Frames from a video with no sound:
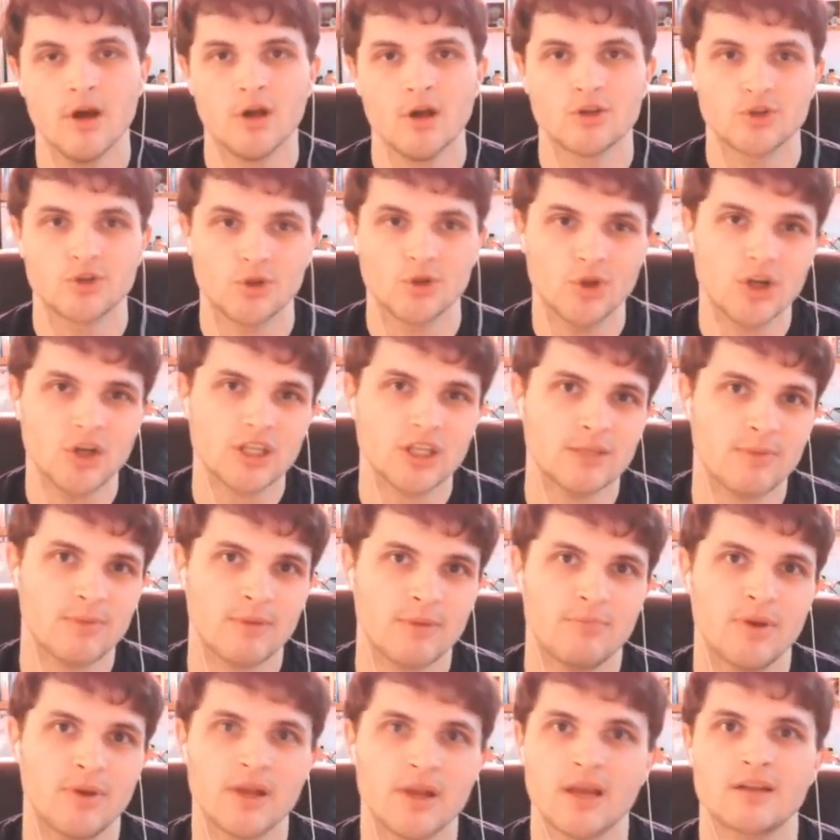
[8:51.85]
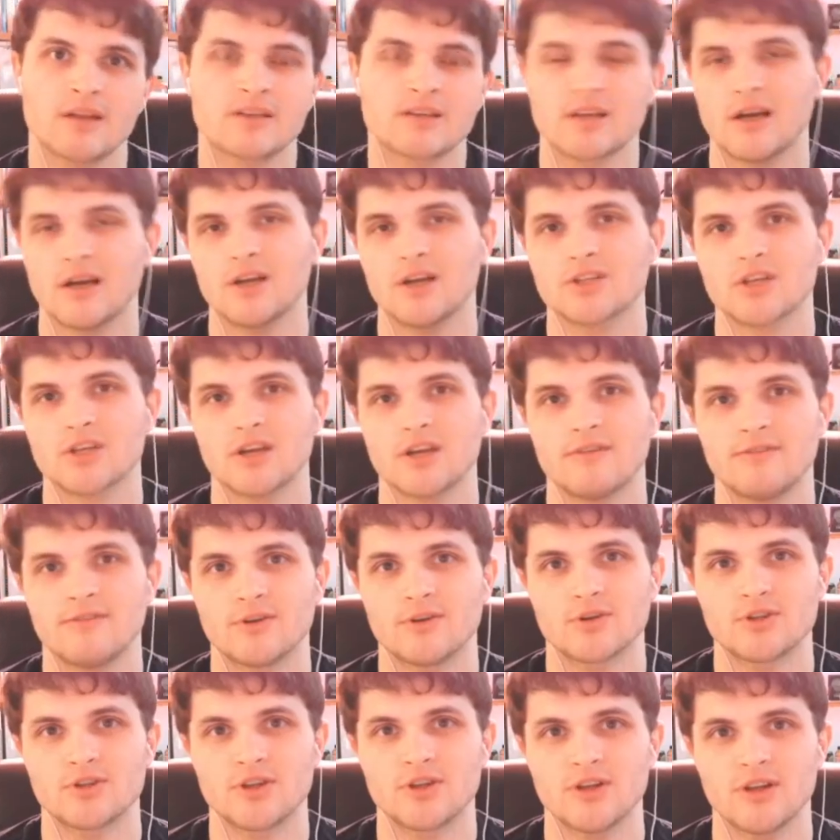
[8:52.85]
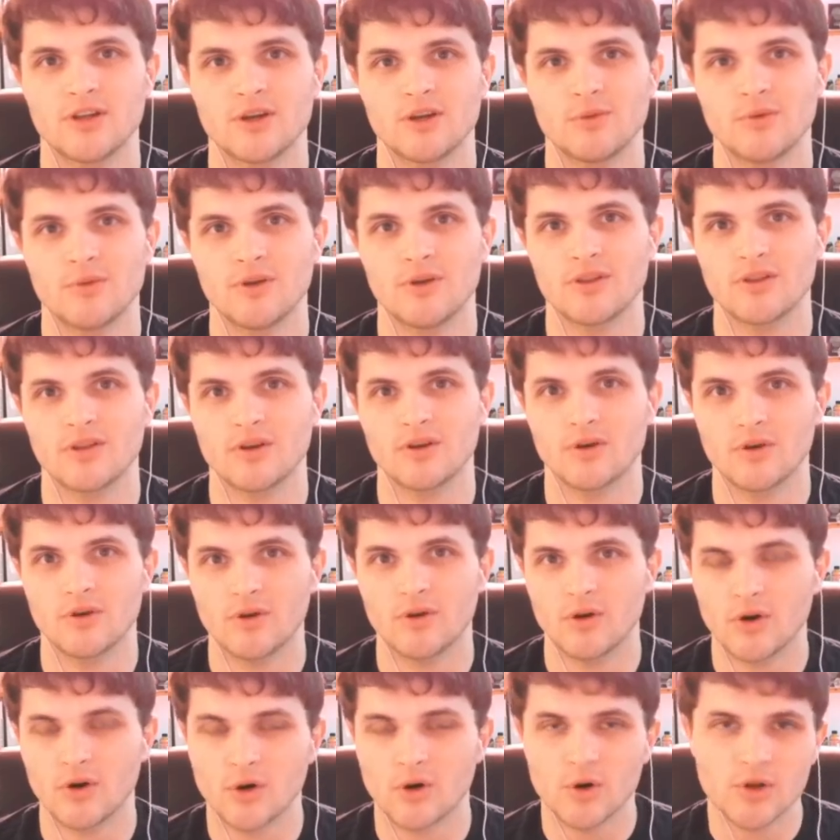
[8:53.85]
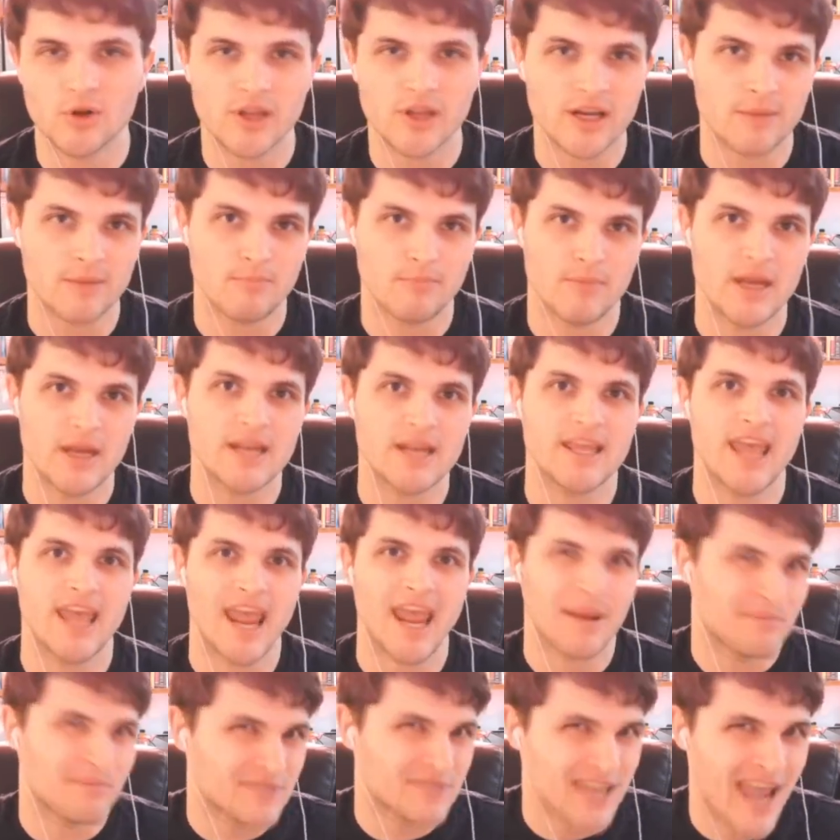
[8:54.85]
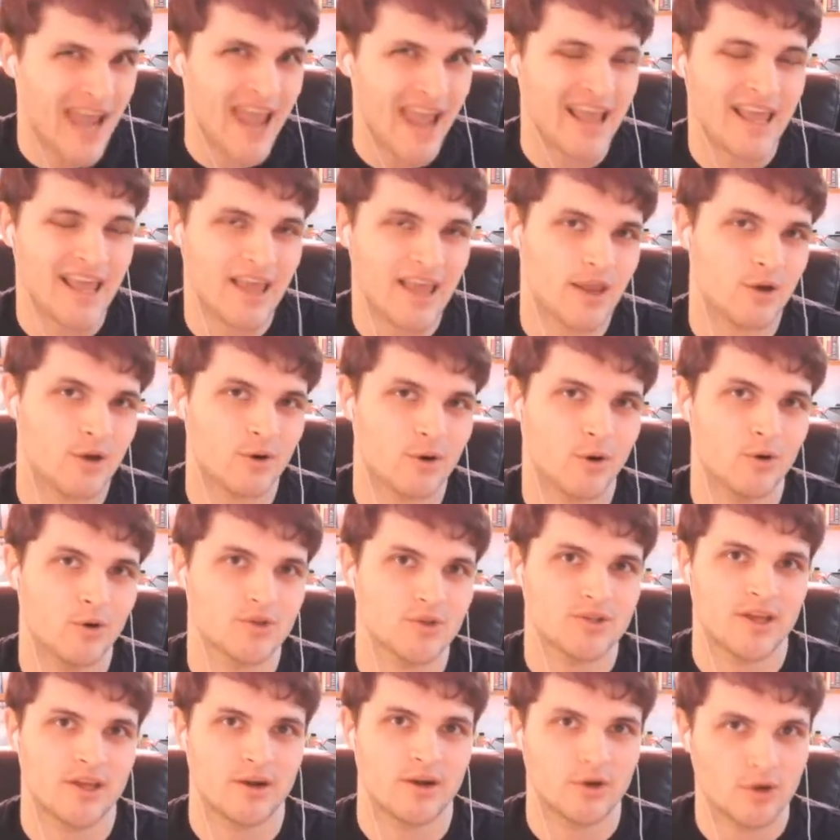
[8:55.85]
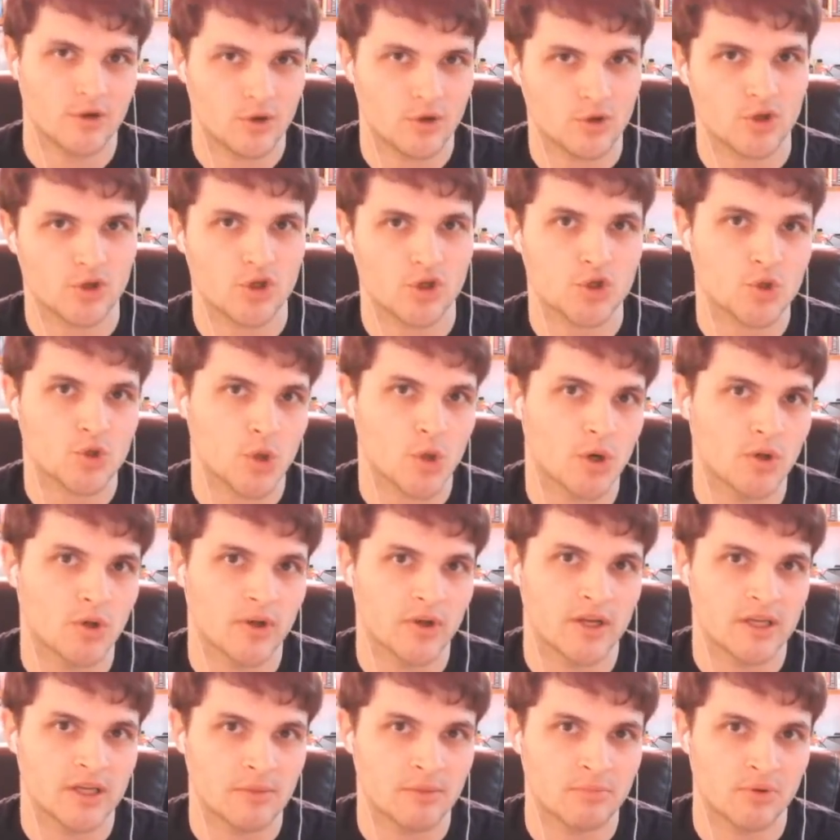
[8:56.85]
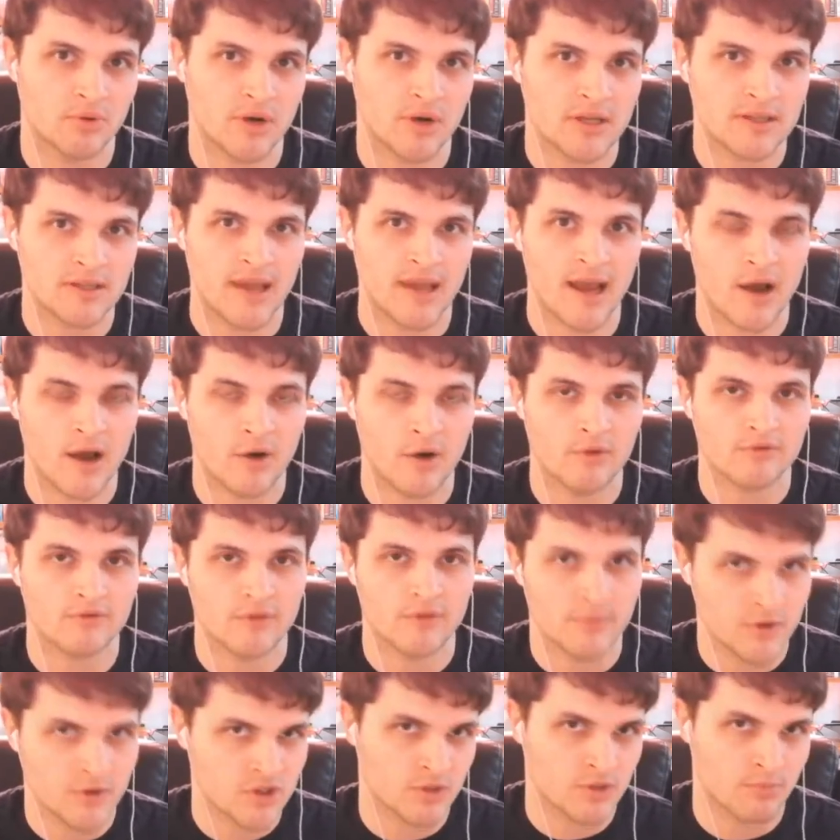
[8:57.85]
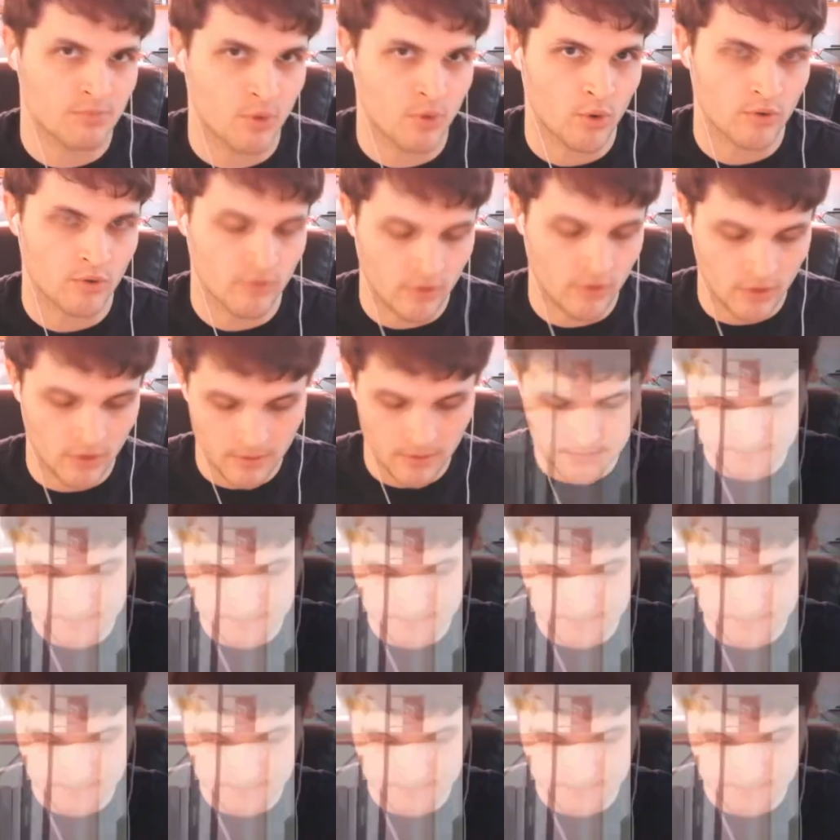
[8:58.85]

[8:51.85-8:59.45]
So look to be picking Tusk if you're dealing with early to mid game tanky heroes that you're just struggling to bring down from the support role.